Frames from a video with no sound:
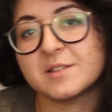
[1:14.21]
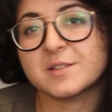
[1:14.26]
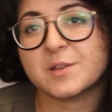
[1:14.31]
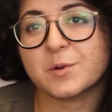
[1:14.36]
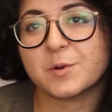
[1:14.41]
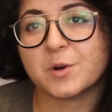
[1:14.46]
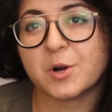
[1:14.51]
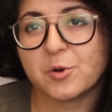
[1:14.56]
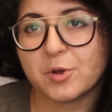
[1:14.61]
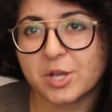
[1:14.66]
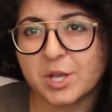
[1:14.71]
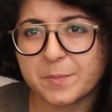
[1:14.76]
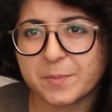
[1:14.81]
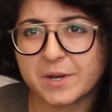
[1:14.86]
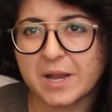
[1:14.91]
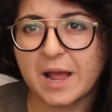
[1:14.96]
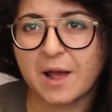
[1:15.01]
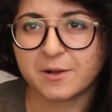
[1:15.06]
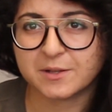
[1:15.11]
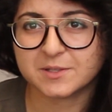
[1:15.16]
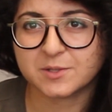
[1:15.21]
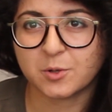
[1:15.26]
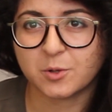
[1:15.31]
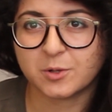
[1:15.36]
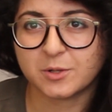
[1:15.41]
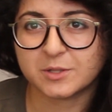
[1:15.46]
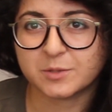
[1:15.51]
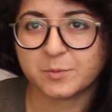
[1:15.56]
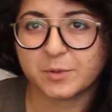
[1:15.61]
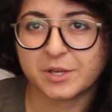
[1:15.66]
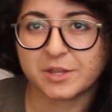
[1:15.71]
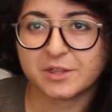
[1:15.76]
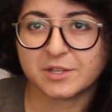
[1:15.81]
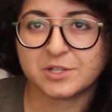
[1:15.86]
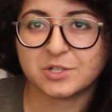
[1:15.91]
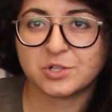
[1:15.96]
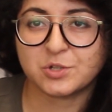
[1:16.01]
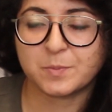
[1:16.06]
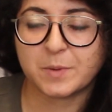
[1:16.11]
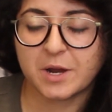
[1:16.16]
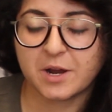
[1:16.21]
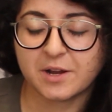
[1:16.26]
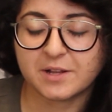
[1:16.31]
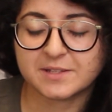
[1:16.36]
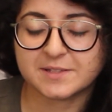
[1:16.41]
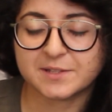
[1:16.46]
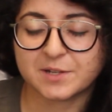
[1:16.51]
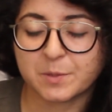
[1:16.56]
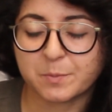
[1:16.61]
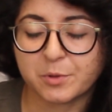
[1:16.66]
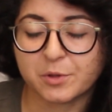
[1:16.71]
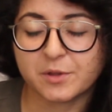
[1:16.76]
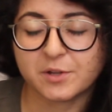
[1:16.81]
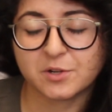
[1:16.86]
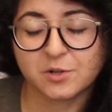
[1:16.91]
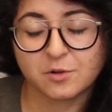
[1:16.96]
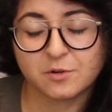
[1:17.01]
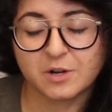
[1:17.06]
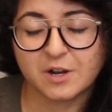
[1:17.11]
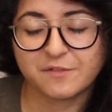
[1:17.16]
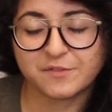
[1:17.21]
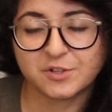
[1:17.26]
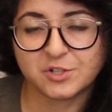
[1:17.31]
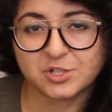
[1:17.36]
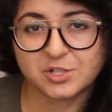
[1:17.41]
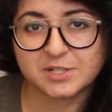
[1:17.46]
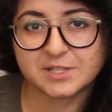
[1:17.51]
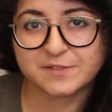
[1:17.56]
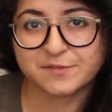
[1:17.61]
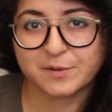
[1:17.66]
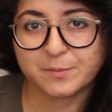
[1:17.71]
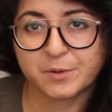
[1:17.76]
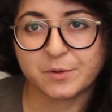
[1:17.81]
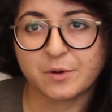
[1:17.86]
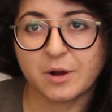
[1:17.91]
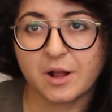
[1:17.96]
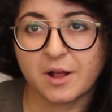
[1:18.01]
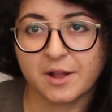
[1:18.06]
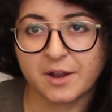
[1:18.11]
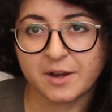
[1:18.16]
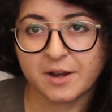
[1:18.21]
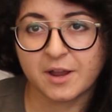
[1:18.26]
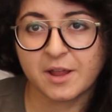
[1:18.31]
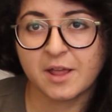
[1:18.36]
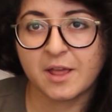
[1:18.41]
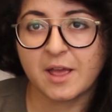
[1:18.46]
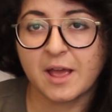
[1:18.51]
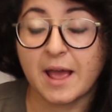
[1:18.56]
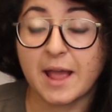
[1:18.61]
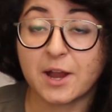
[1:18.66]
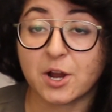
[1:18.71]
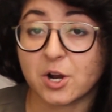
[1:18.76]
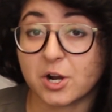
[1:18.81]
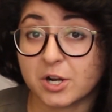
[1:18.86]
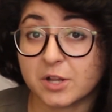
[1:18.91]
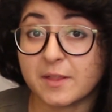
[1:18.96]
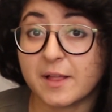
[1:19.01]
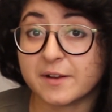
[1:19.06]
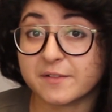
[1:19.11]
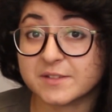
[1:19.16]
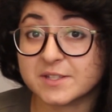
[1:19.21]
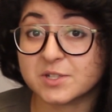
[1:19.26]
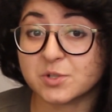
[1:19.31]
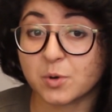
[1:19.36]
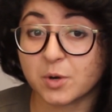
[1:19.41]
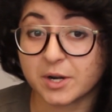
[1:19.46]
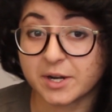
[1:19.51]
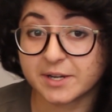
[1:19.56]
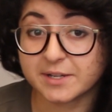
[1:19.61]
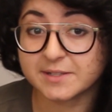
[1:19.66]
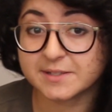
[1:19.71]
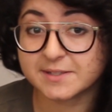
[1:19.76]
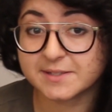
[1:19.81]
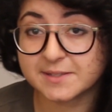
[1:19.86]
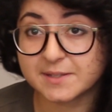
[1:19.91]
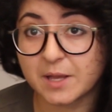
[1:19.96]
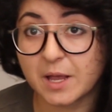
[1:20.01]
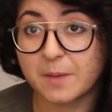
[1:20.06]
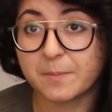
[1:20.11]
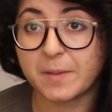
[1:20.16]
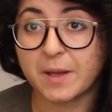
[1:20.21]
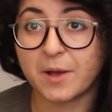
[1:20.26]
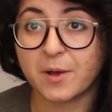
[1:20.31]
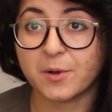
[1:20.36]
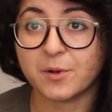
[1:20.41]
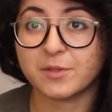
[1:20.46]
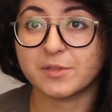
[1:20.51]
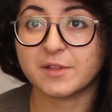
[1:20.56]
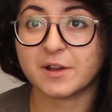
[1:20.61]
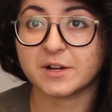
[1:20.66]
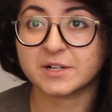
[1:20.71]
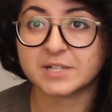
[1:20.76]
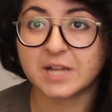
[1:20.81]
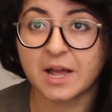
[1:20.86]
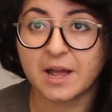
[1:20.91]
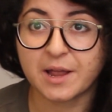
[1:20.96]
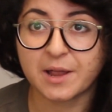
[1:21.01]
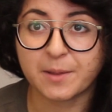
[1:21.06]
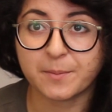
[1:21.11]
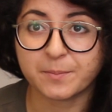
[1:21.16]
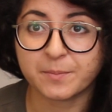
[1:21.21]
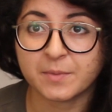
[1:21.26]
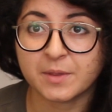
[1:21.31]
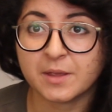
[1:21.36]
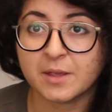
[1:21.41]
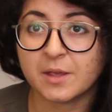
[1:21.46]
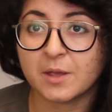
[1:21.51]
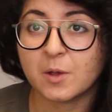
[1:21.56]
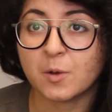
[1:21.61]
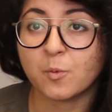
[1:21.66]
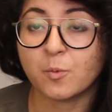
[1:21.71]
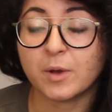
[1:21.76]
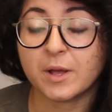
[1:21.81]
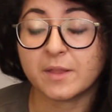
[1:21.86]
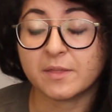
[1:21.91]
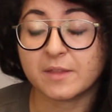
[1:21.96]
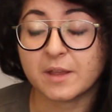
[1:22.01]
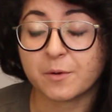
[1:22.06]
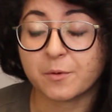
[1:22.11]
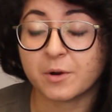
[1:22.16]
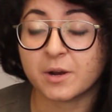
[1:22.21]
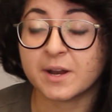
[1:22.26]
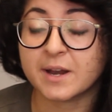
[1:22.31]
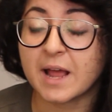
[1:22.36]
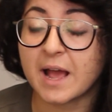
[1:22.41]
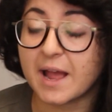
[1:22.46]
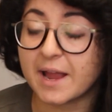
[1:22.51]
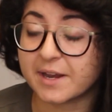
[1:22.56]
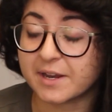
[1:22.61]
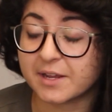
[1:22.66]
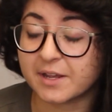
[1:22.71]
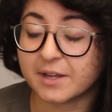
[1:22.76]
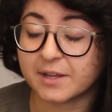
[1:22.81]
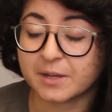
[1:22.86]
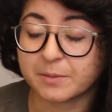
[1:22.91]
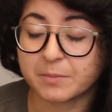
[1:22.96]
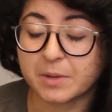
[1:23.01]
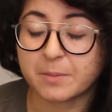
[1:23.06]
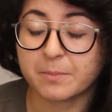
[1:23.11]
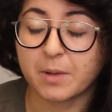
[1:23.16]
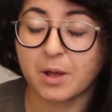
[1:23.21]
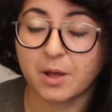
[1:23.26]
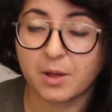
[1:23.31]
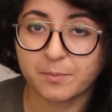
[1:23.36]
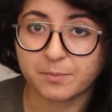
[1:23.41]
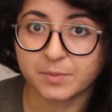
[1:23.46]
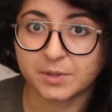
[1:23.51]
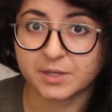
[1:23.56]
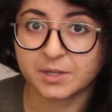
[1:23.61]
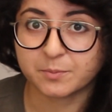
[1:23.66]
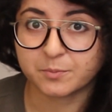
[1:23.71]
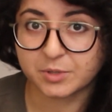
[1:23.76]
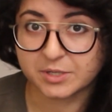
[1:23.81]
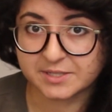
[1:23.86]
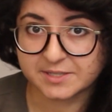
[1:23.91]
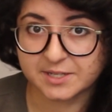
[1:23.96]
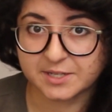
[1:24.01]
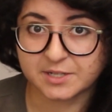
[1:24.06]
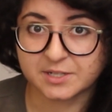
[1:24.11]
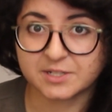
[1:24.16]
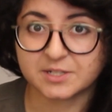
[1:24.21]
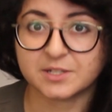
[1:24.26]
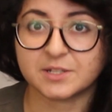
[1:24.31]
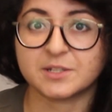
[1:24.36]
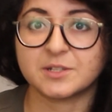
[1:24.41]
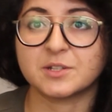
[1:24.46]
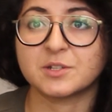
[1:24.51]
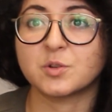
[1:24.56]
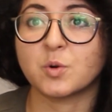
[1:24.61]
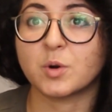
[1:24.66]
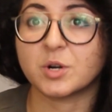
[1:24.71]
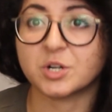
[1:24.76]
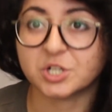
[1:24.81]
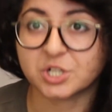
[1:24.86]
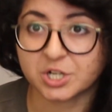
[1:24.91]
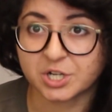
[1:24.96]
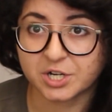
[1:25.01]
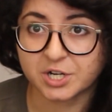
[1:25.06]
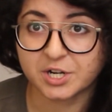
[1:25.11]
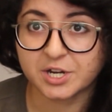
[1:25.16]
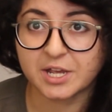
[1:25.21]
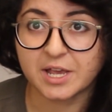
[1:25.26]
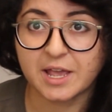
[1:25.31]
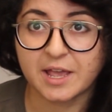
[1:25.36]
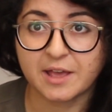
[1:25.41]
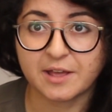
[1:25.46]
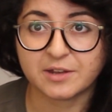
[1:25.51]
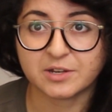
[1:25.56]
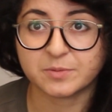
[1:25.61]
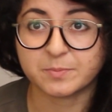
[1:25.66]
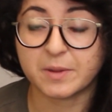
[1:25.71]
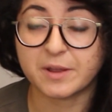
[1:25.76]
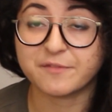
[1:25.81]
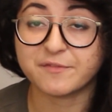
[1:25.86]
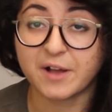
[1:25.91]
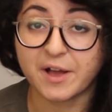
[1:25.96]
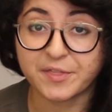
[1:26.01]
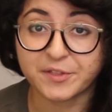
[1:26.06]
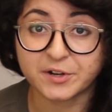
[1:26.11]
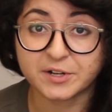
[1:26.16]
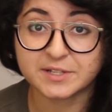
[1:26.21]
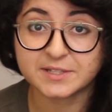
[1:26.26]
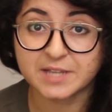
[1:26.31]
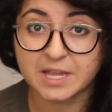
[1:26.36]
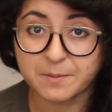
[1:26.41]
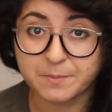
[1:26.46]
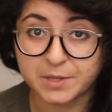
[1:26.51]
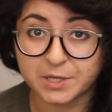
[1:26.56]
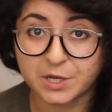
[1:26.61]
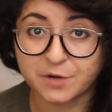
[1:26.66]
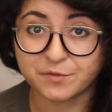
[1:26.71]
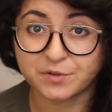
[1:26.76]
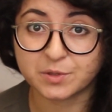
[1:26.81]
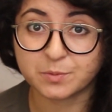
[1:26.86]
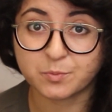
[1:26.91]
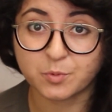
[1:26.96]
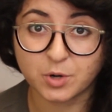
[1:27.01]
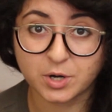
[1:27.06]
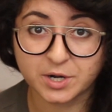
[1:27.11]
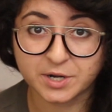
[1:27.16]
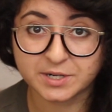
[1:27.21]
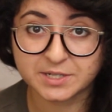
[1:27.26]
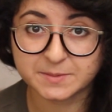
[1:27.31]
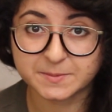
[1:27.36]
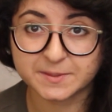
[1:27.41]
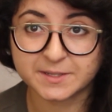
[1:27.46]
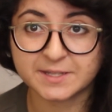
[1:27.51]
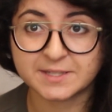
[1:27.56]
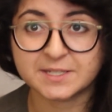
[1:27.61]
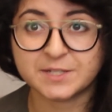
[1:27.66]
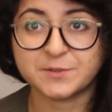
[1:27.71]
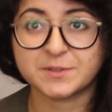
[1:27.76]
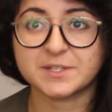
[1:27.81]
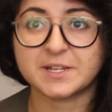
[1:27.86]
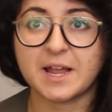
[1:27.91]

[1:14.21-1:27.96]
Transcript: So growing up in a household with two parents that are political refugees from Iran, I heard a lot of stories about their time when they were in hiding and my mom being imprisoned and tortured and my father escaping over the borders because he was an